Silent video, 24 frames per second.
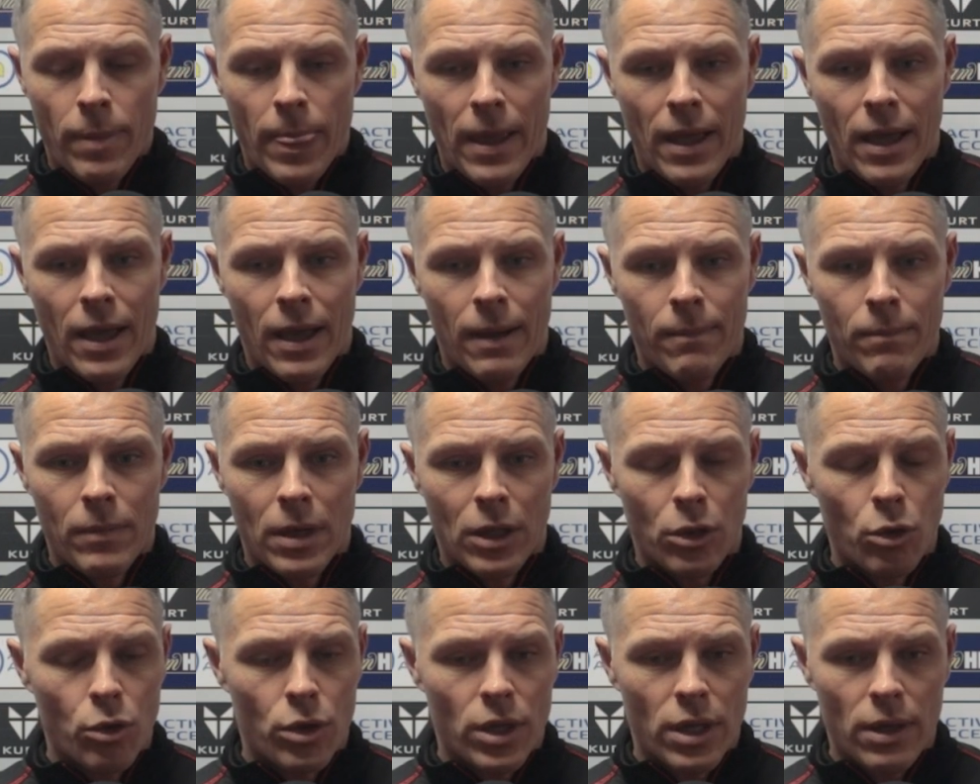
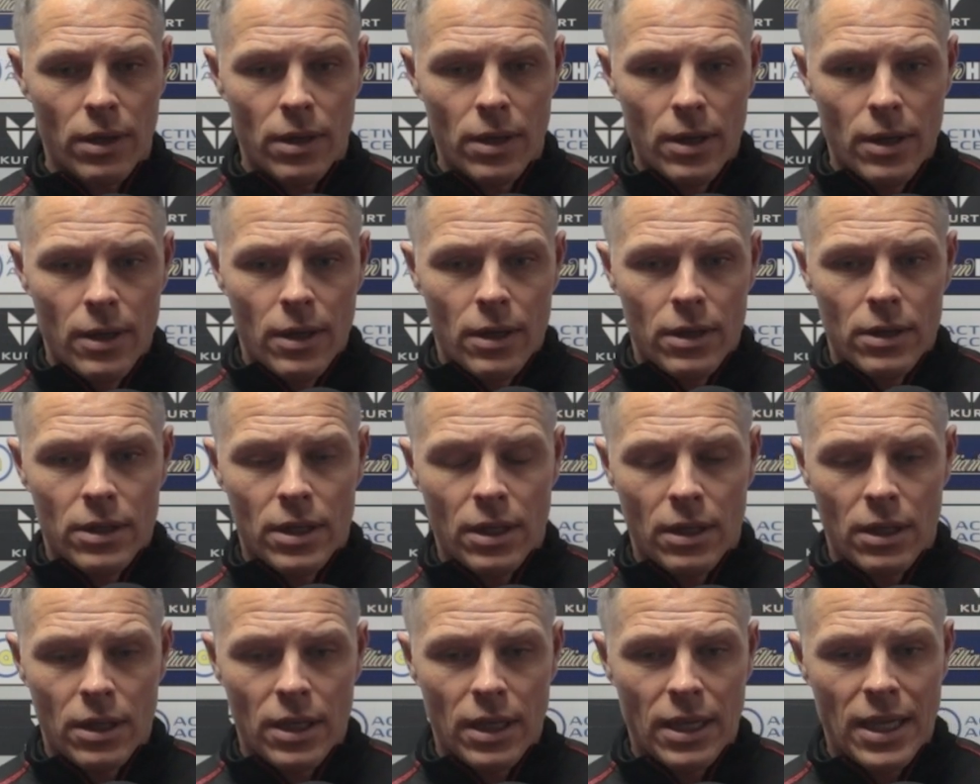I look at
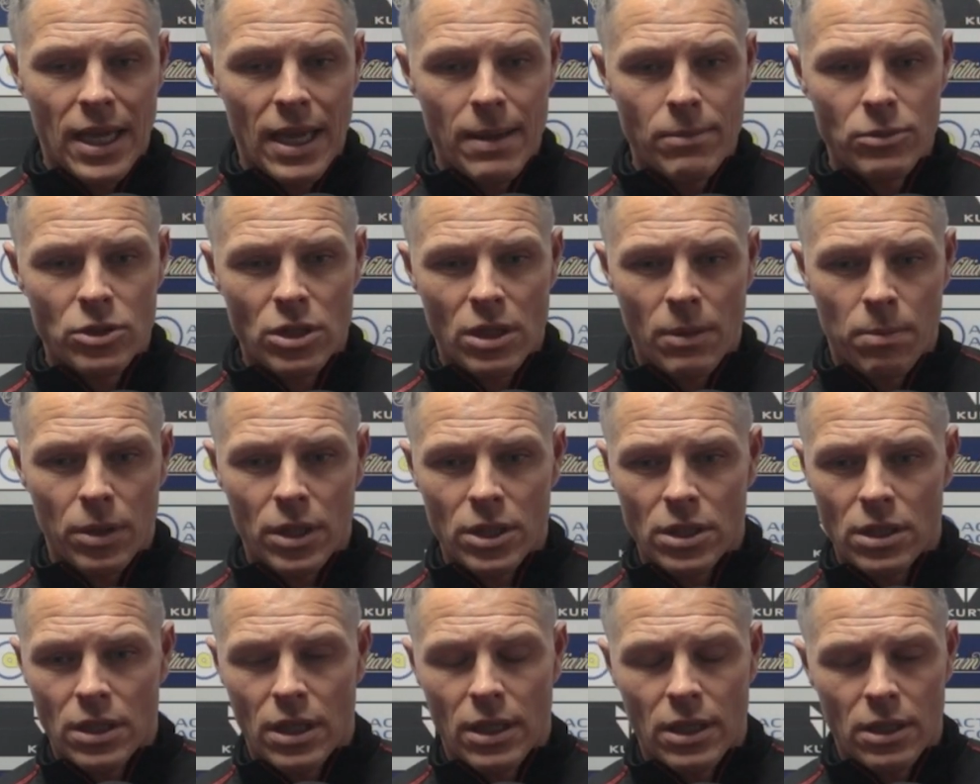the games that
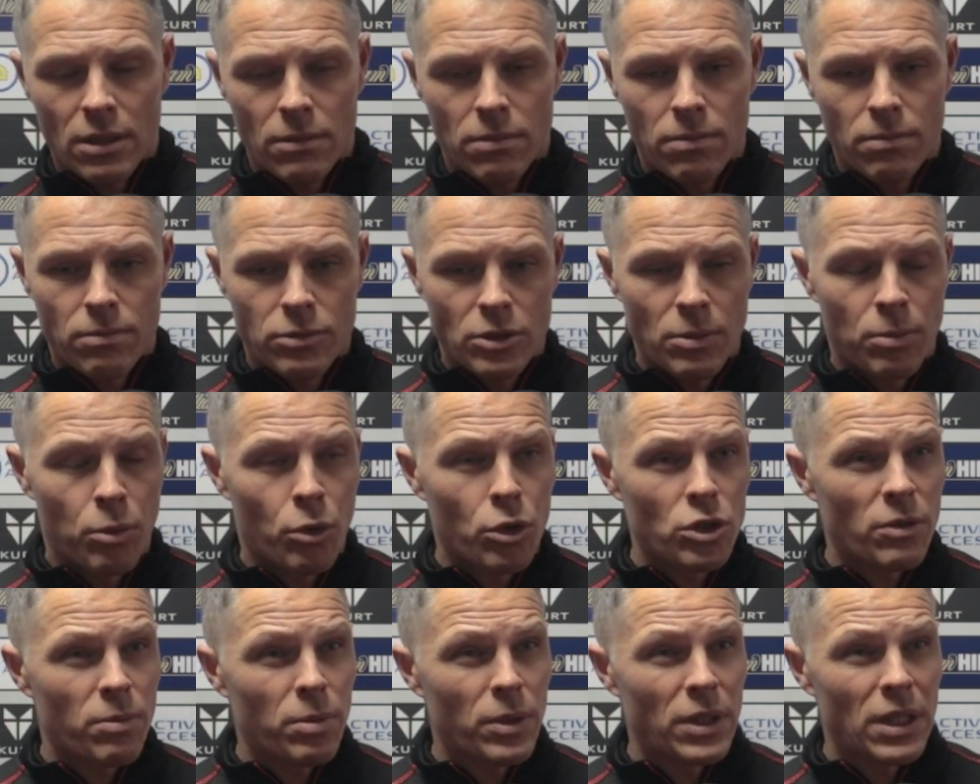the
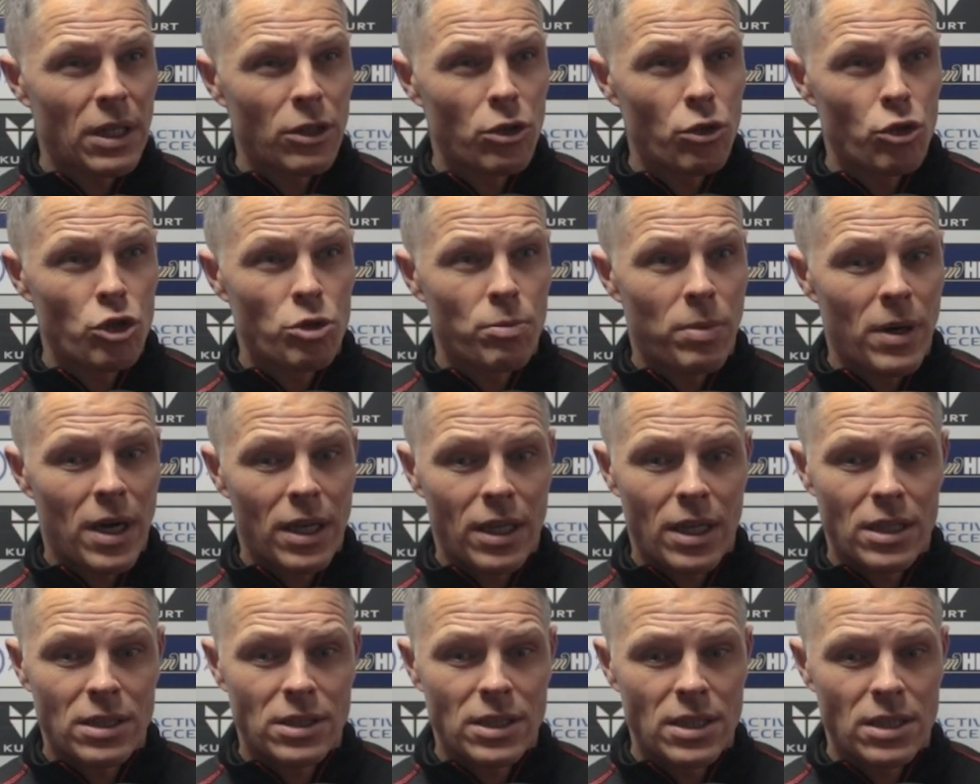supporters have played a huge
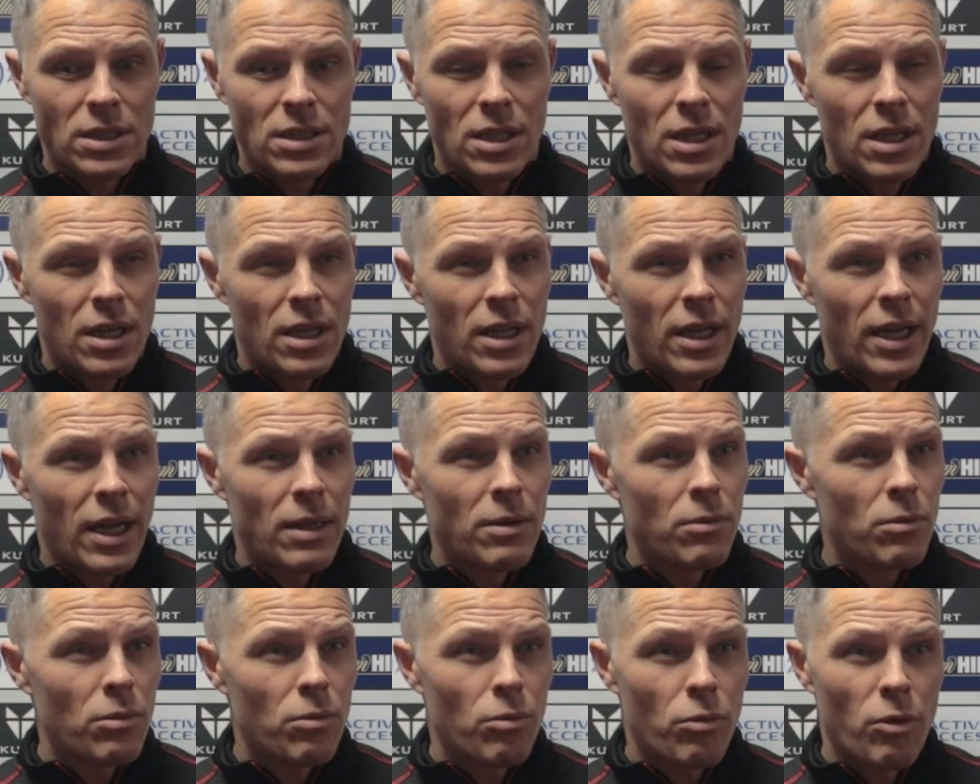part this season,
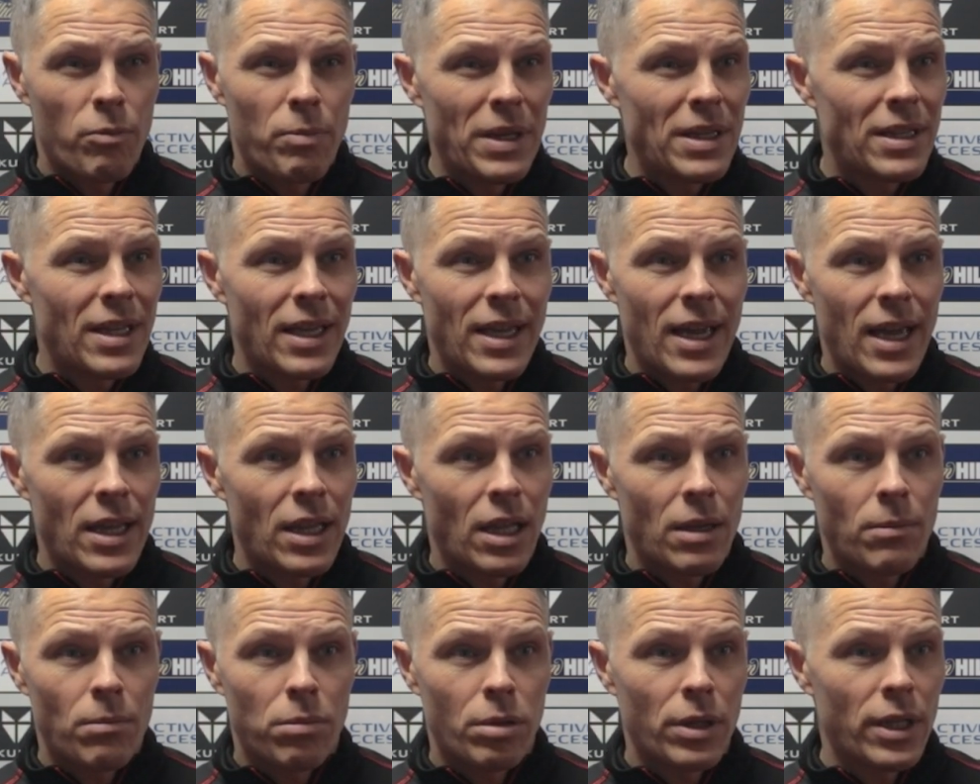and we've been
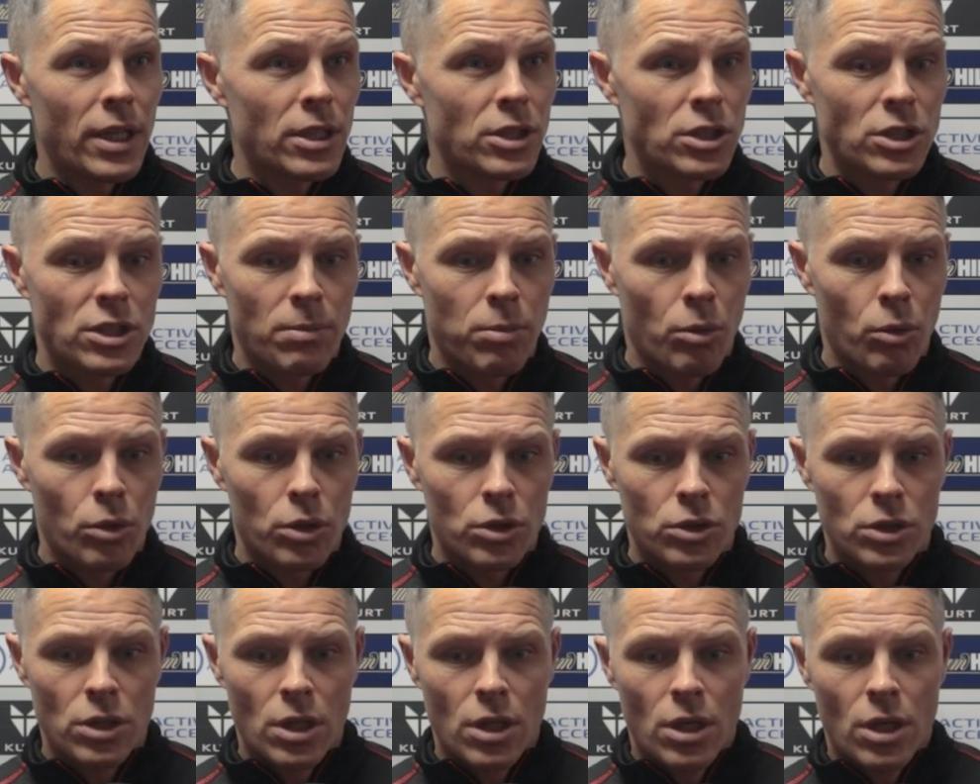together, players and
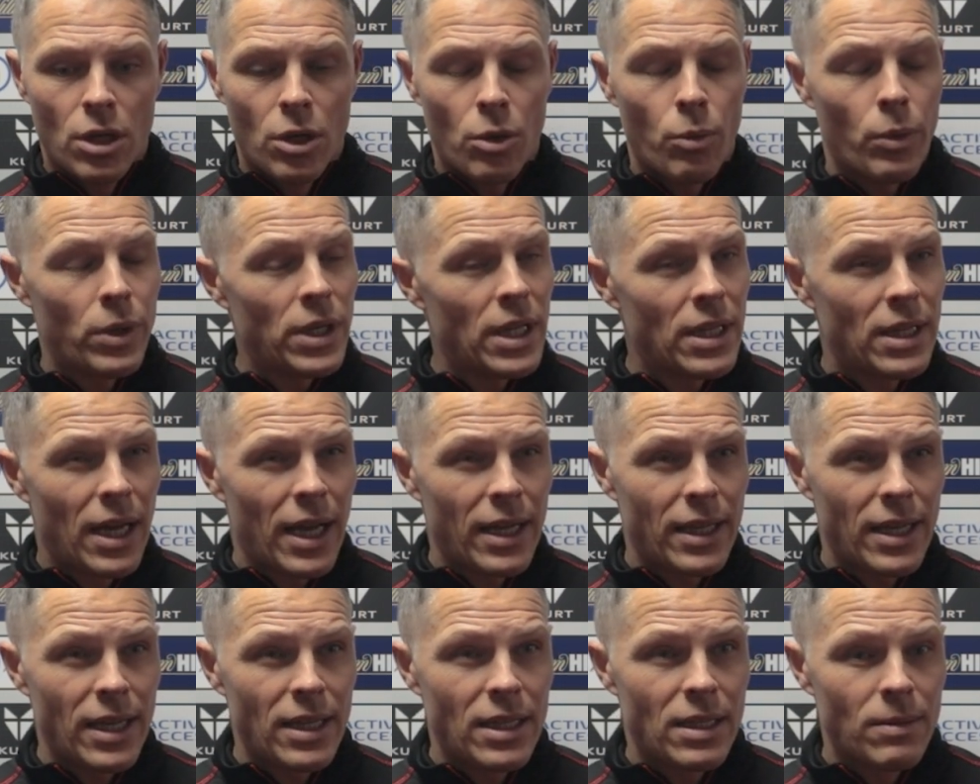supporters. We need
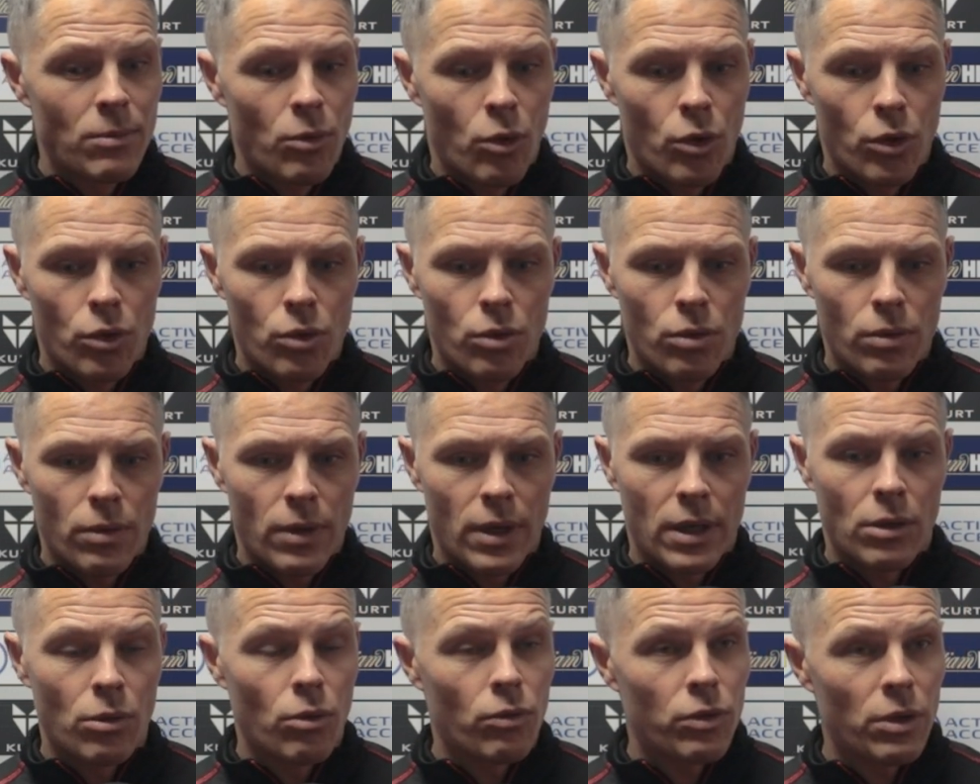that again tomorrow,
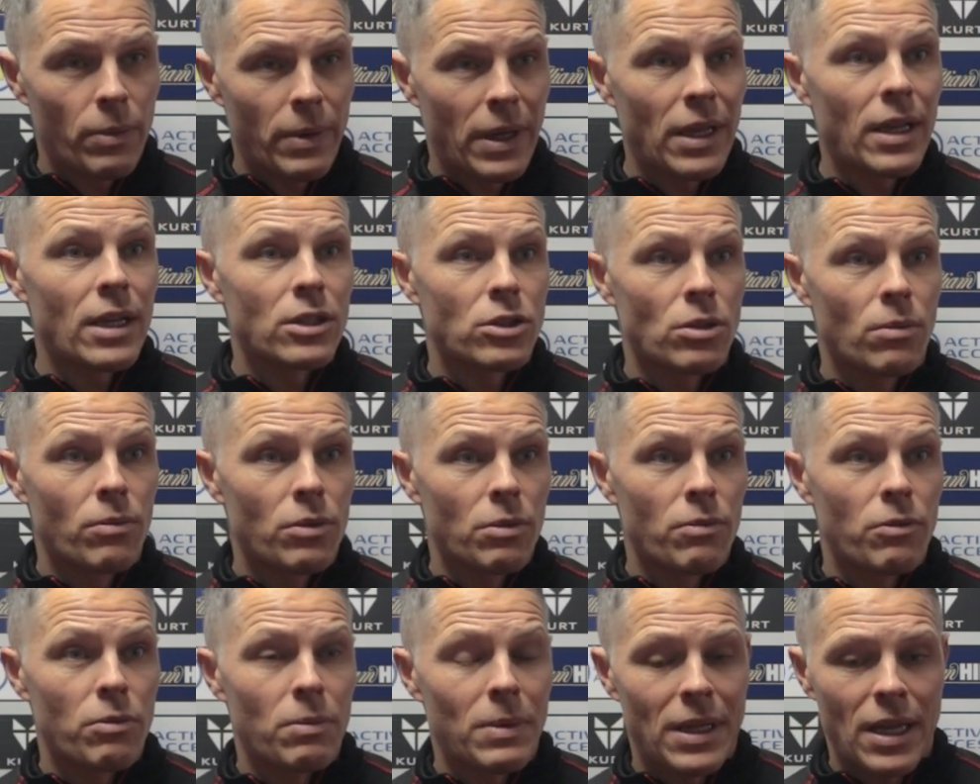and hopefully we can get
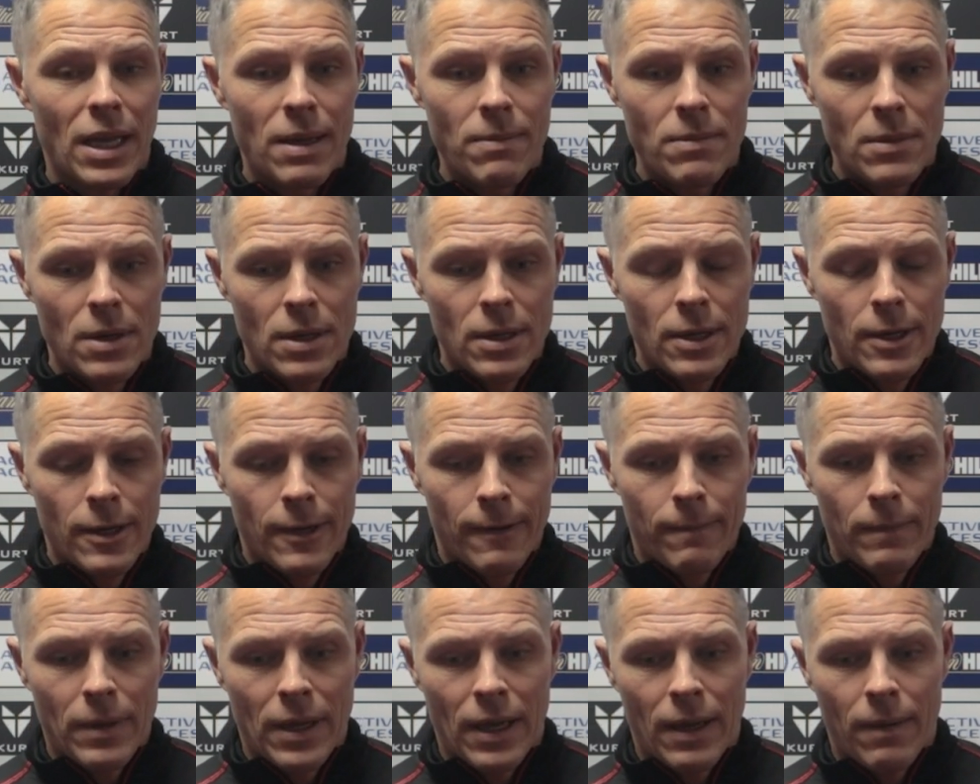something from the game.
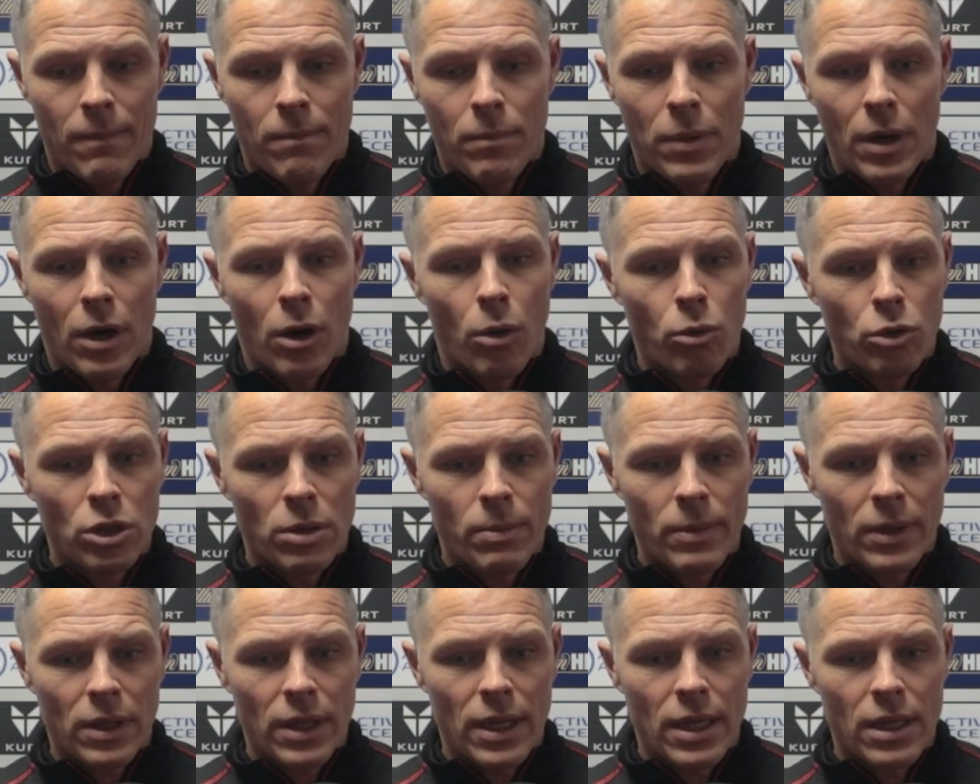But
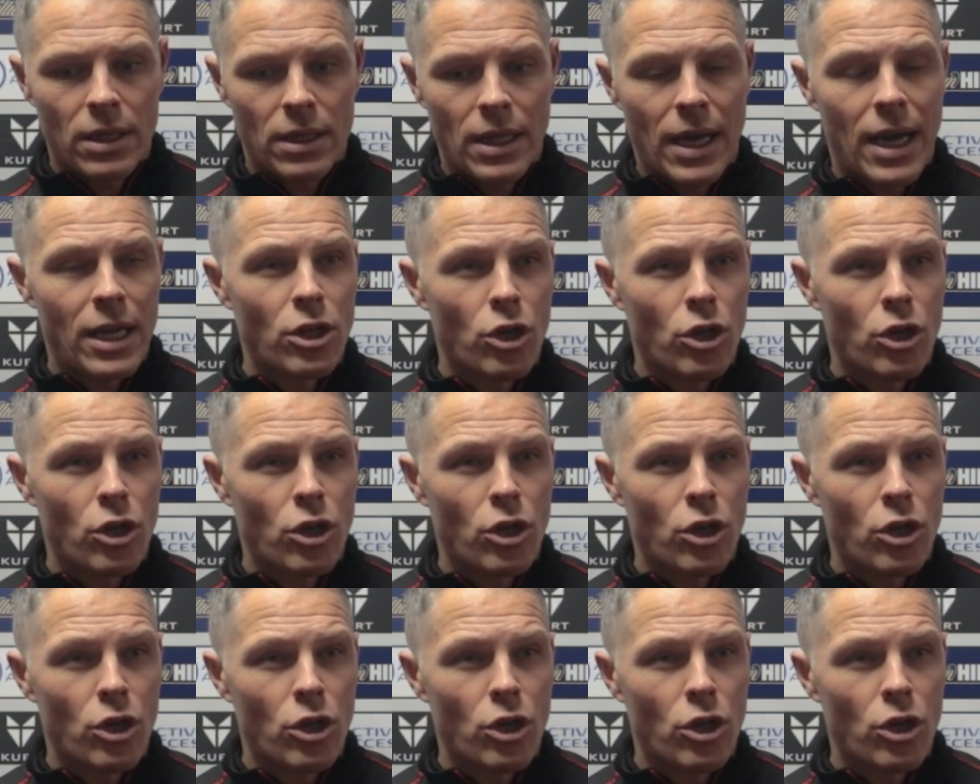ultimately, that